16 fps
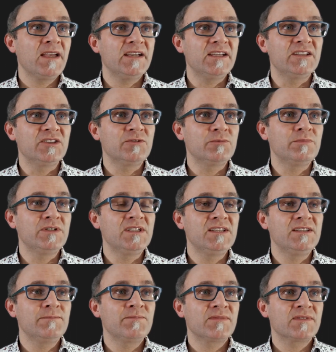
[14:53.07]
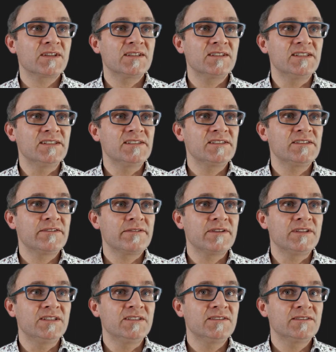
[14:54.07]
and B is
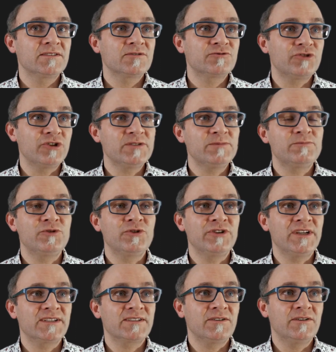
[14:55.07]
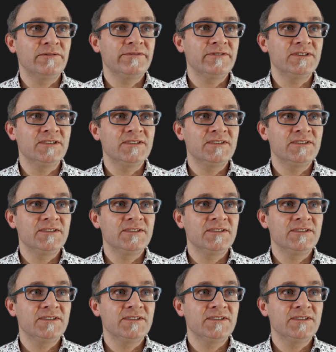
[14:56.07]
the cross product of